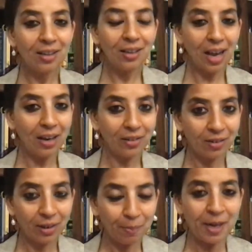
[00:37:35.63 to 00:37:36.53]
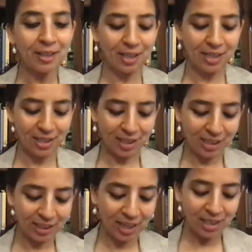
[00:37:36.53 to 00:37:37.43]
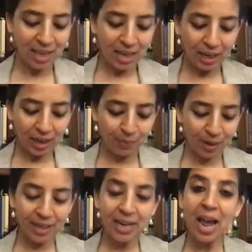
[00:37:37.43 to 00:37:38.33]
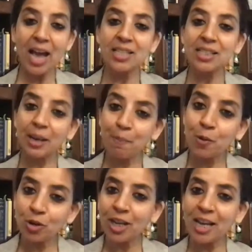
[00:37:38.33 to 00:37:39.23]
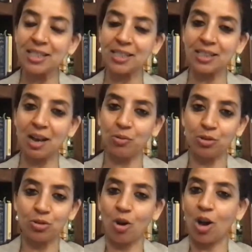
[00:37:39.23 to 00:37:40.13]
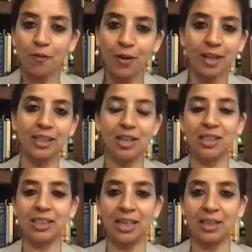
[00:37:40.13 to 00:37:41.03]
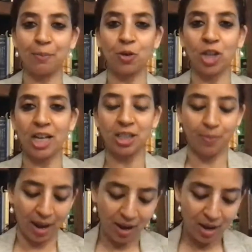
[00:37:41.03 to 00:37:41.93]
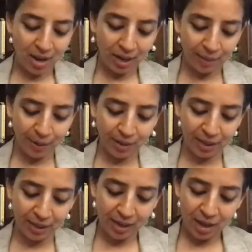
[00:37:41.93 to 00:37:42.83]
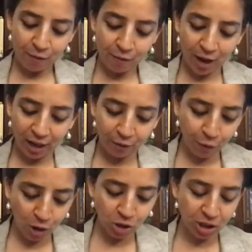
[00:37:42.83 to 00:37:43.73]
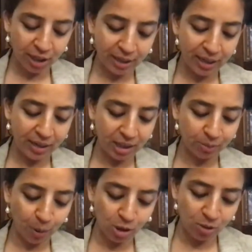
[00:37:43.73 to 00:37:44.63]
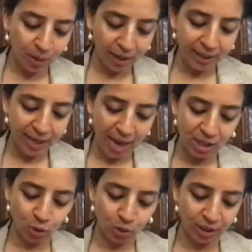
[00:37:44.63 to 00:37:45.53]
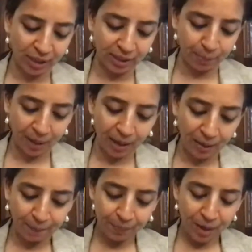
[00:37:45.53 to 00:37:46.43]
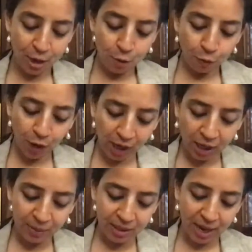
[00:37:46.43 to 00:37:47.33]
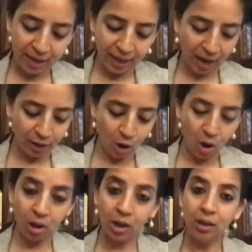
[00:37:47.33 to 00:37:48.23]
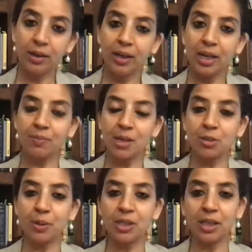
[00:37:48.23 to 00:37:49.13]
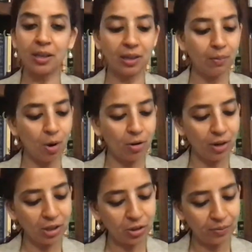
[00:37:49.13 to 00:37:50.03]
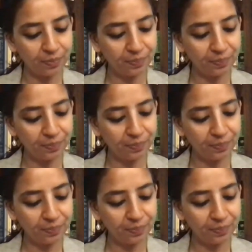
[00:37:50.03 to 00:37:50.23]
I'll repeat this. He says, liberty has hypnotizing sound. So all of us get hypnotized by liberty, while unfortunately, responsibility has no sex appeal. Freedom is like alcohol. It must be taken in moderation.